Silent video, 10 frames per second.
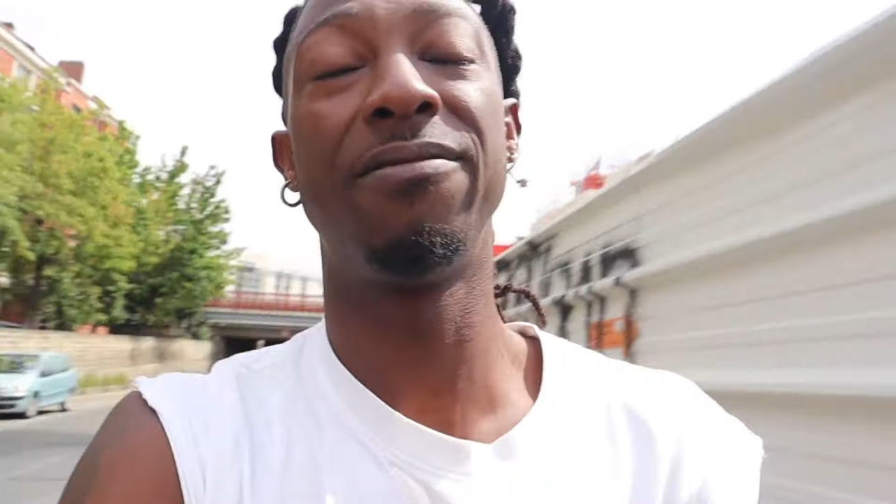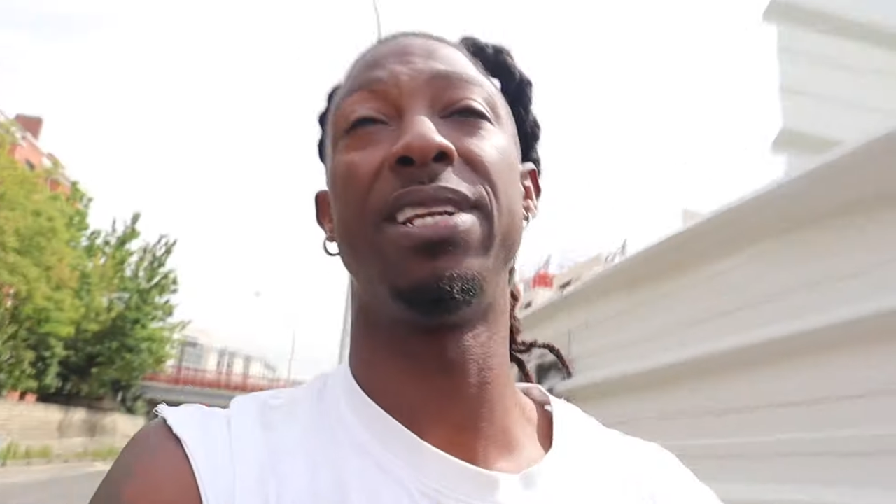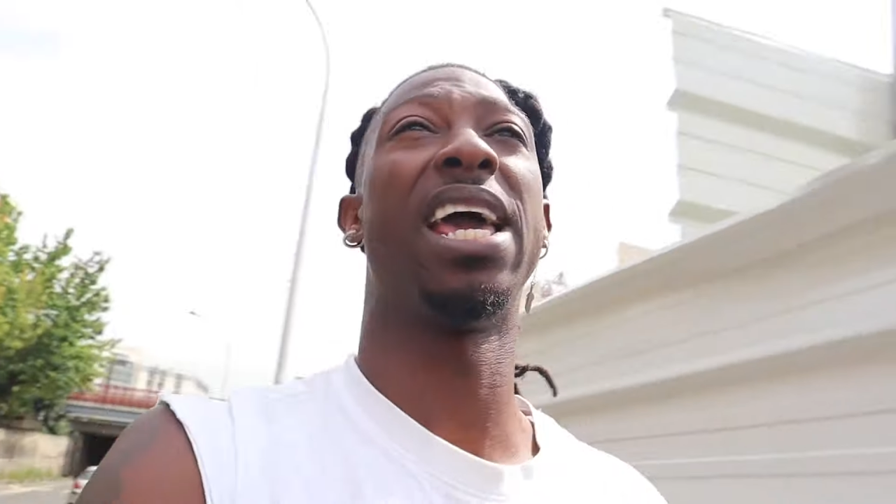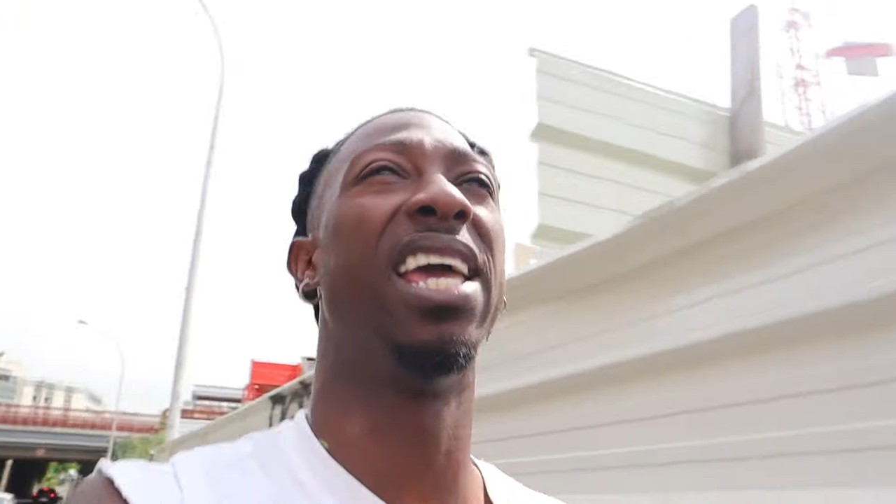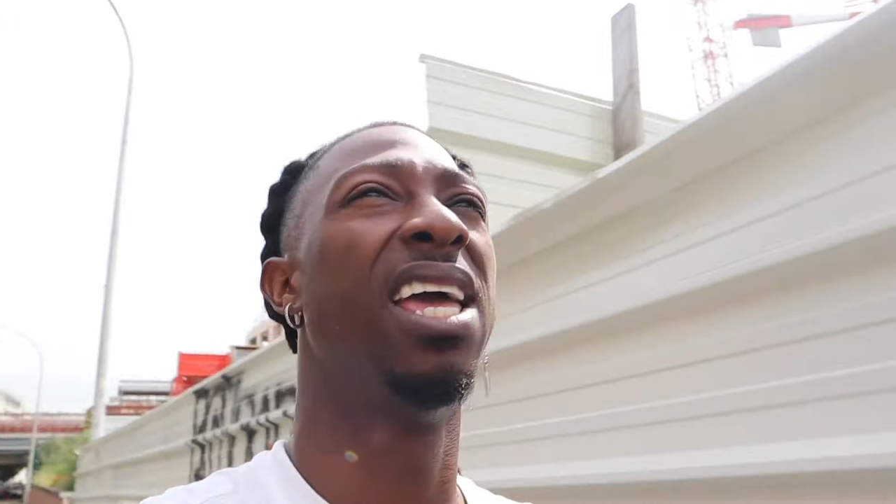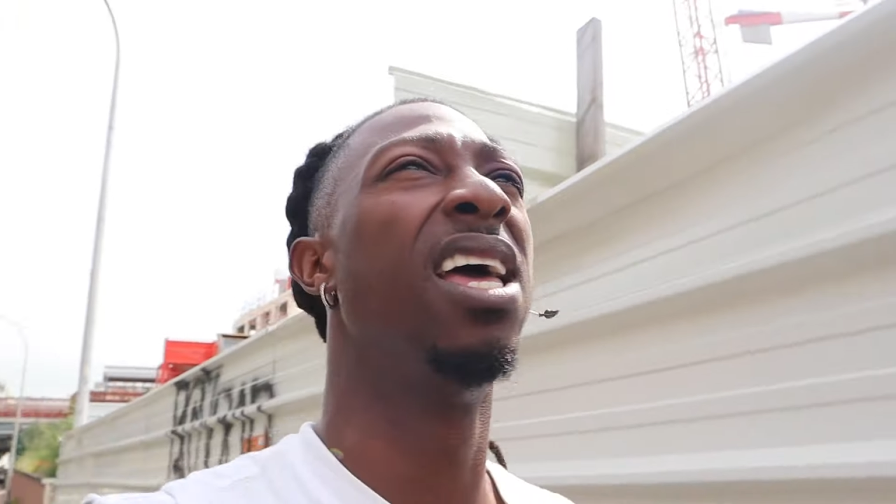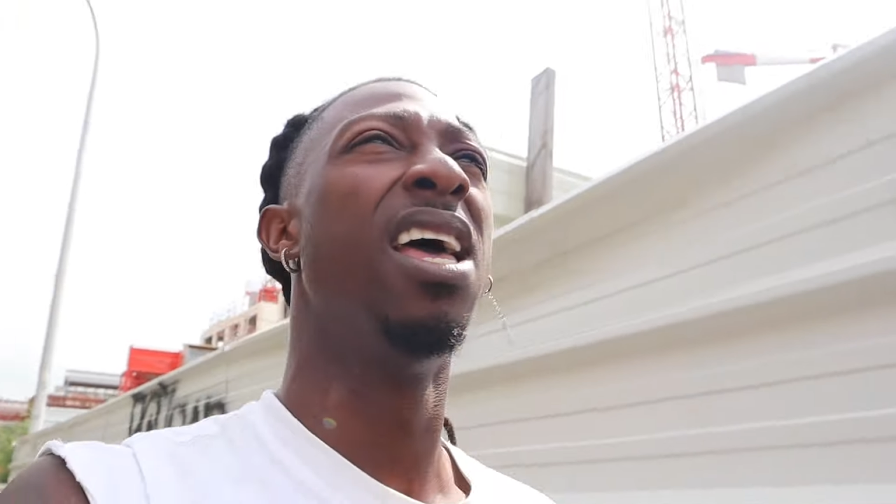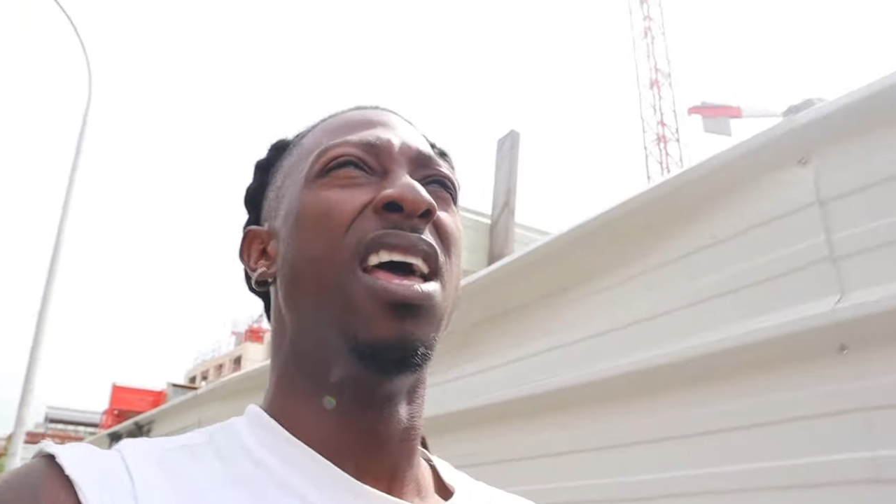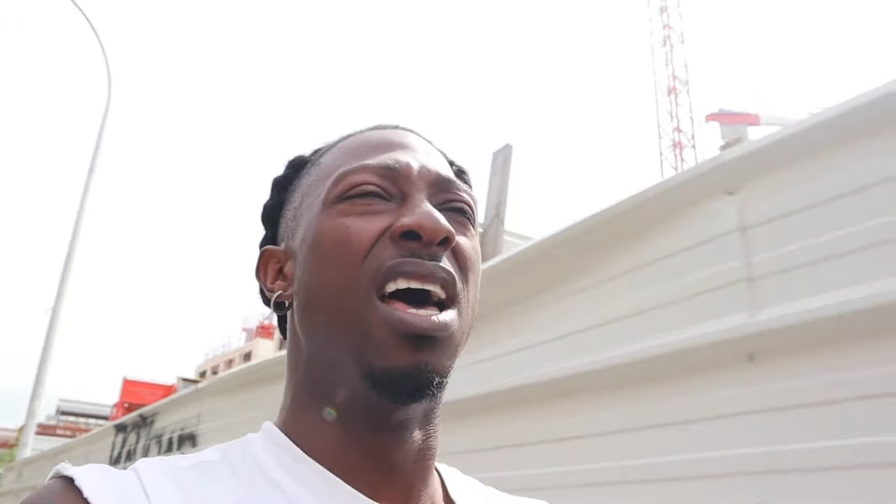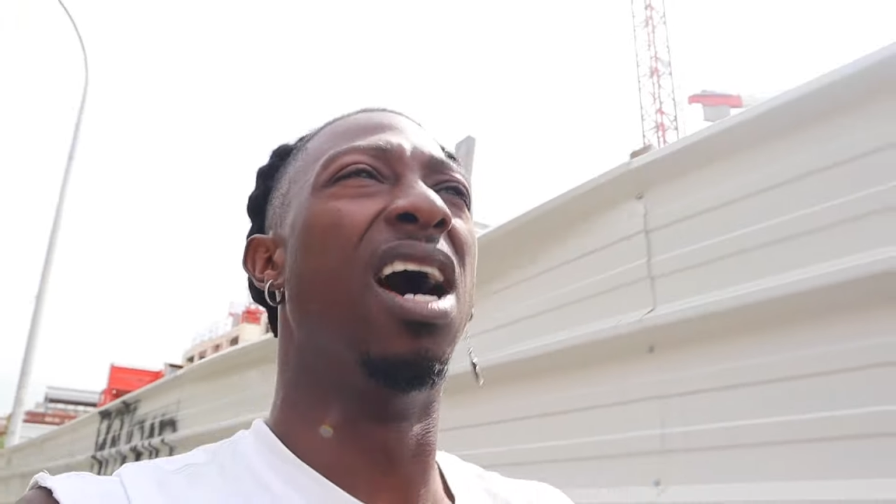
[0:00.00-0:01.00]
every day.
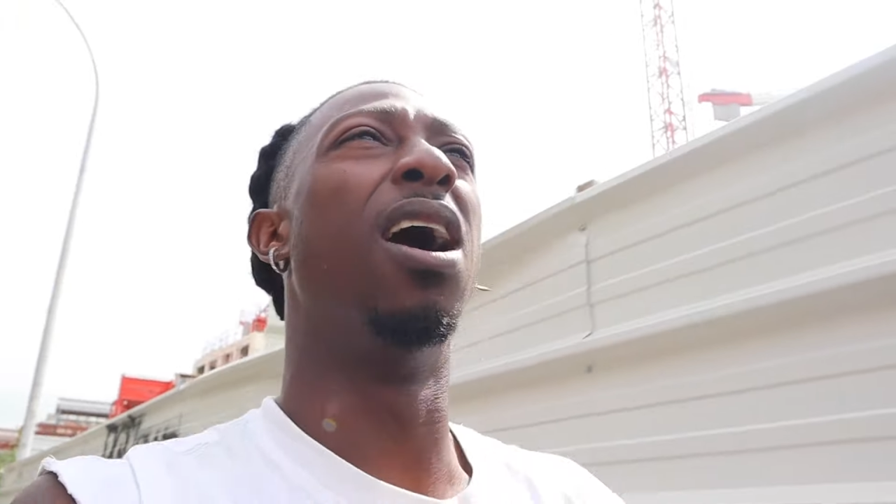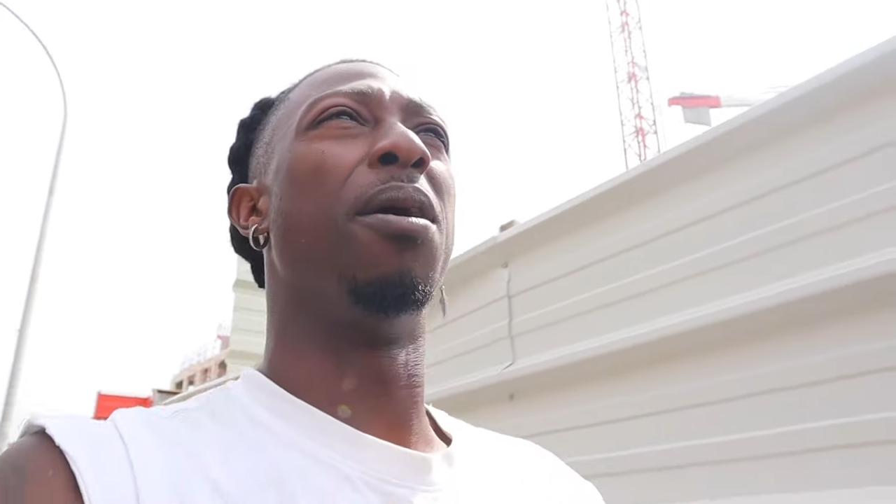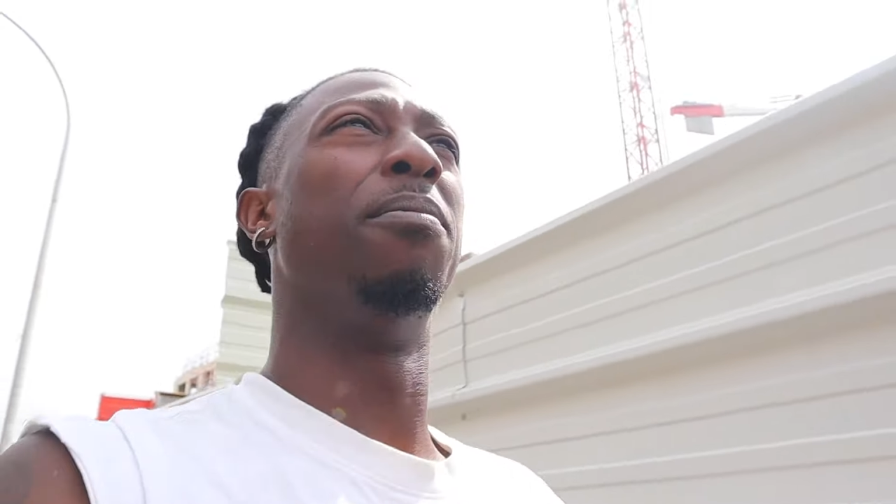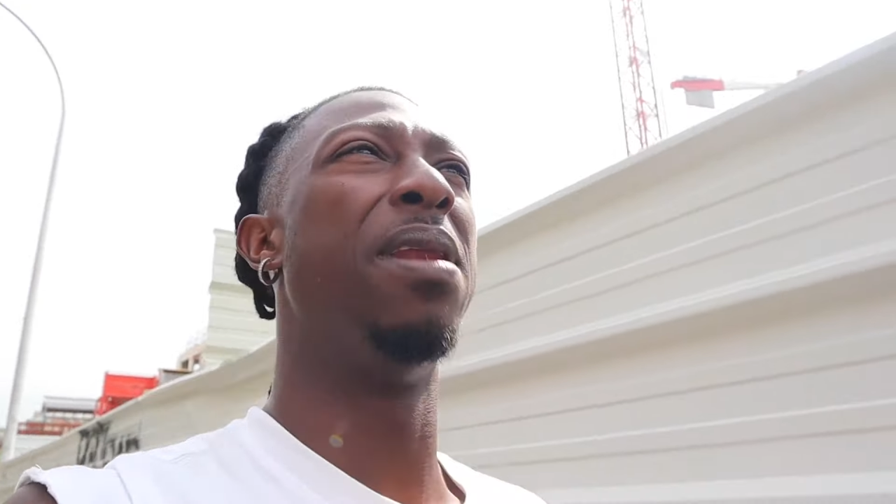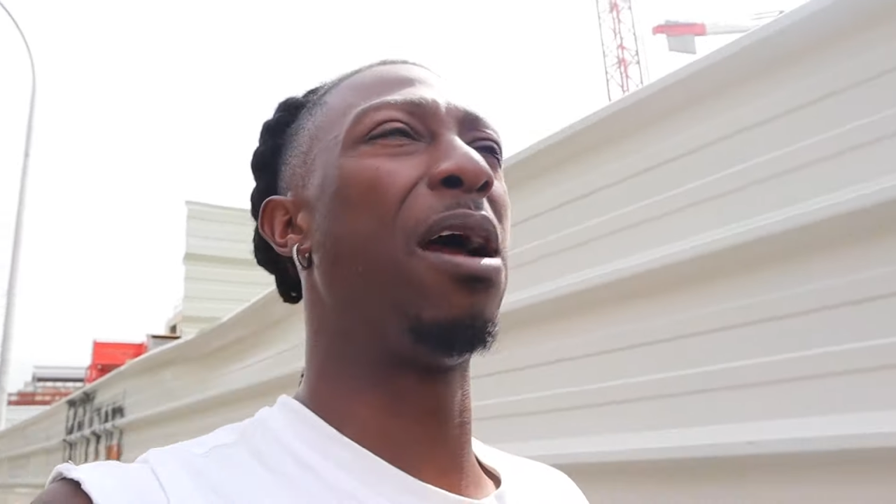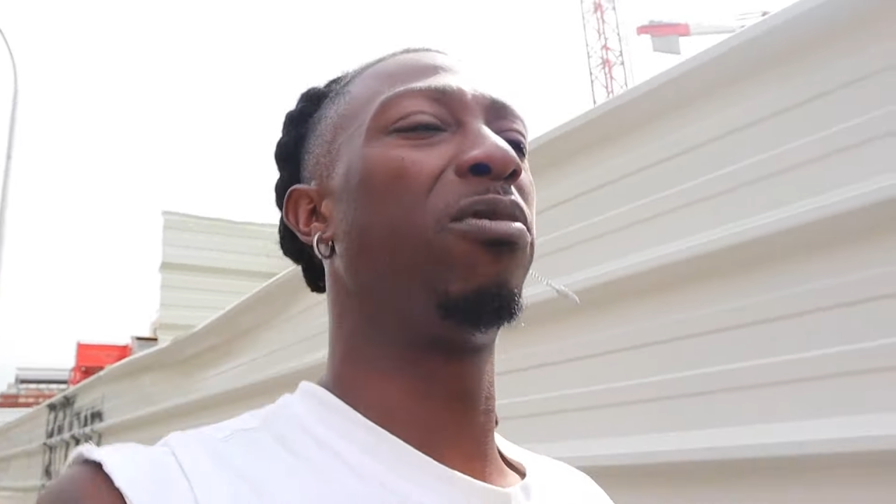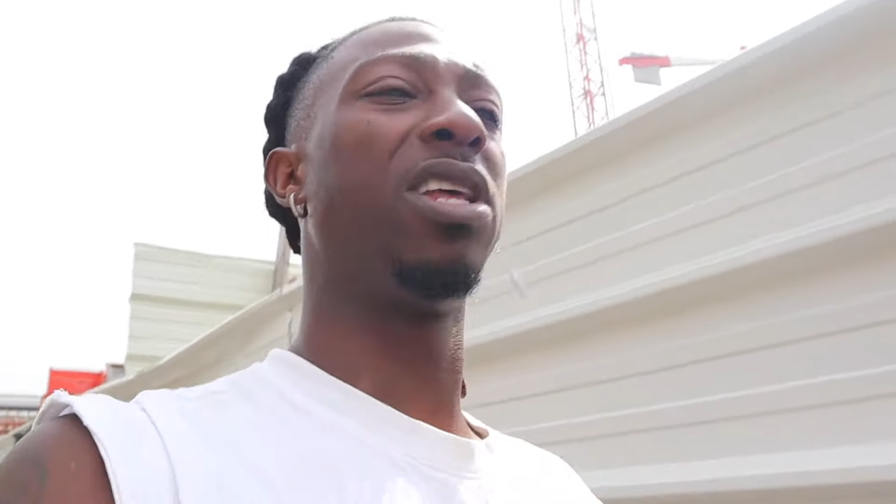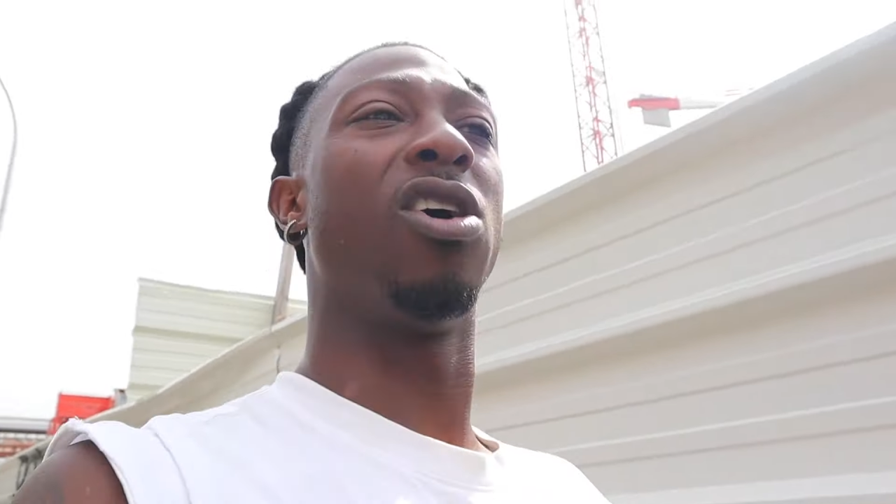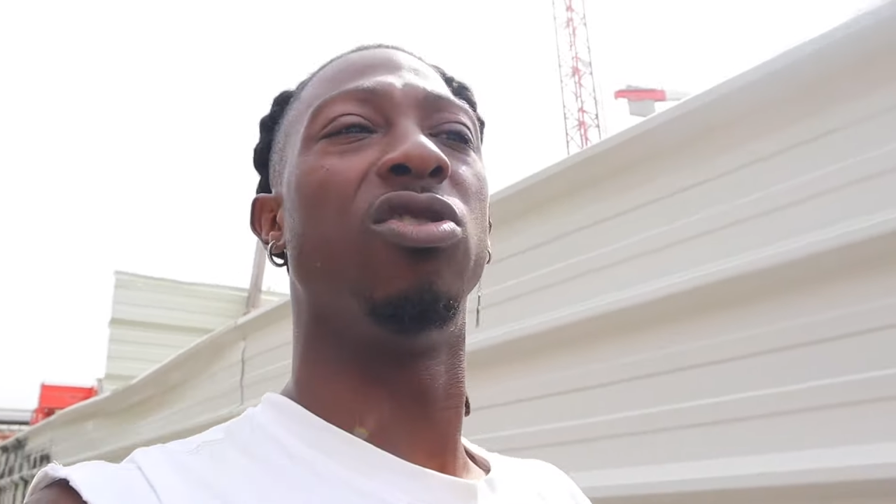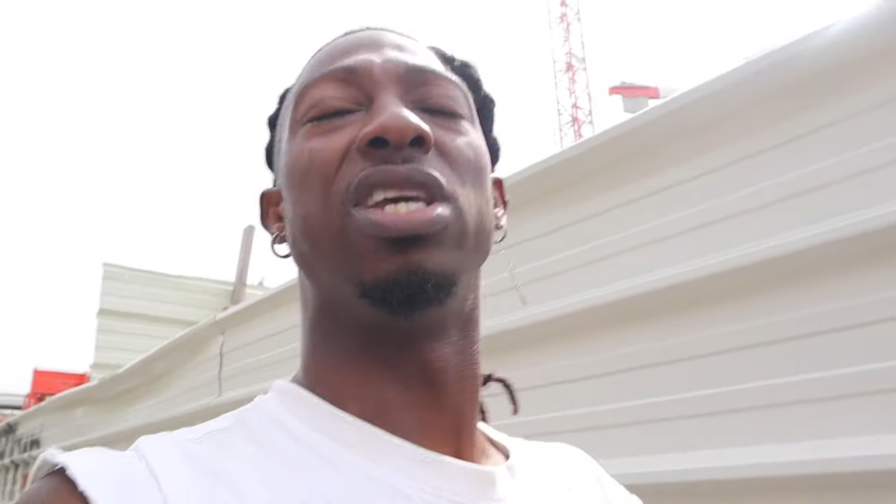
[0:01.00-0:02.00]
Um, not
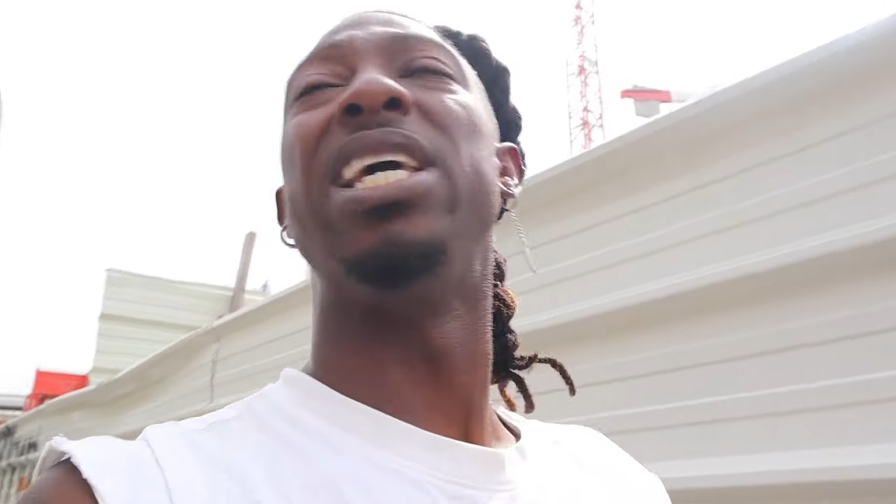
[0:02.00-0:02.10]
really on